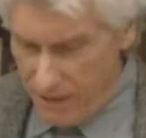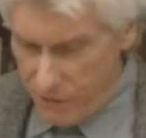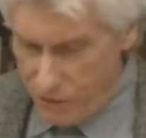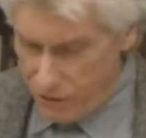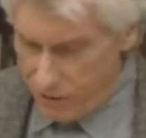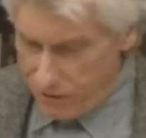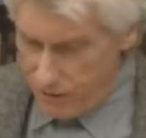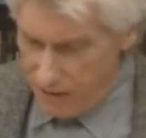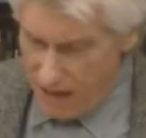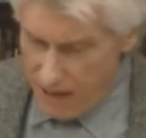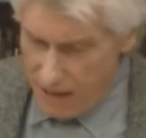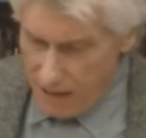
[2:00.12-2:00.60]

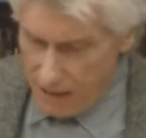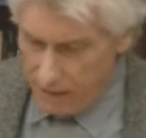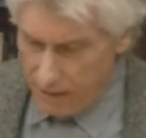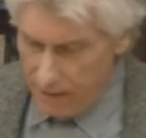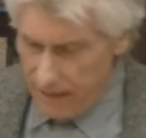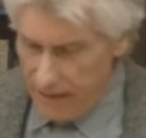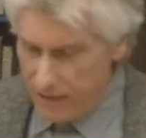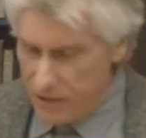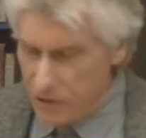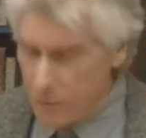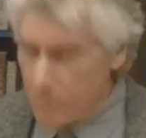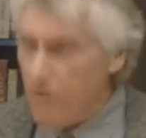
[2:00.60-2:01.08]
mentioned
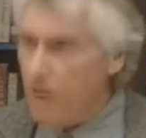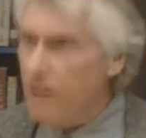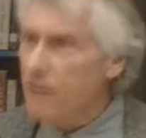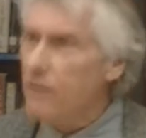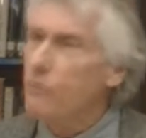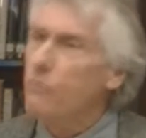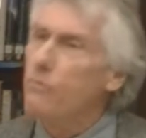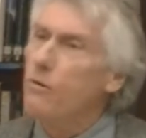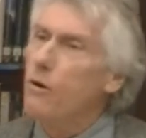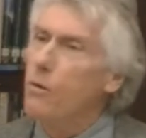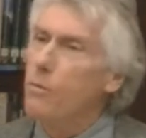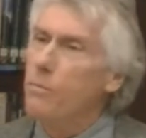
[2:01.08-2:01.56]
last
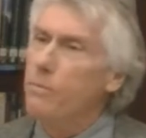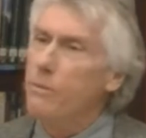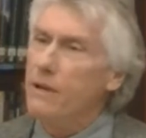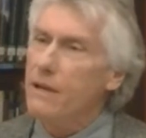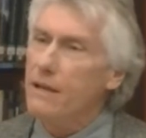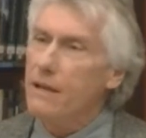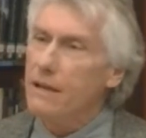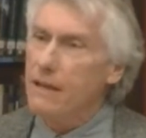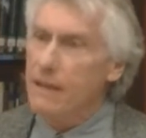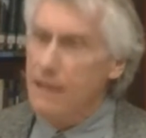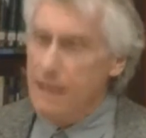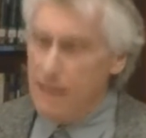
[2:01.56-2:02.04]
month will
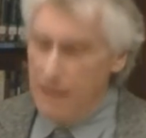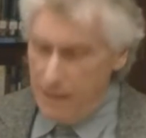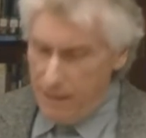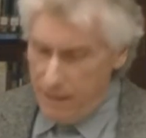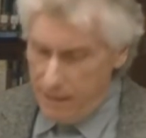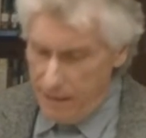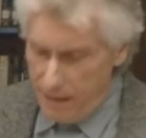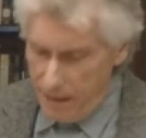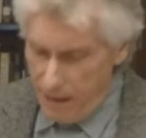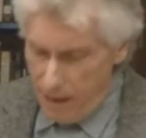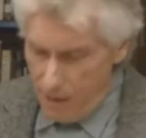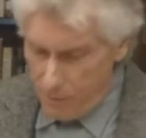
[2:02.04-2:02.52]
be the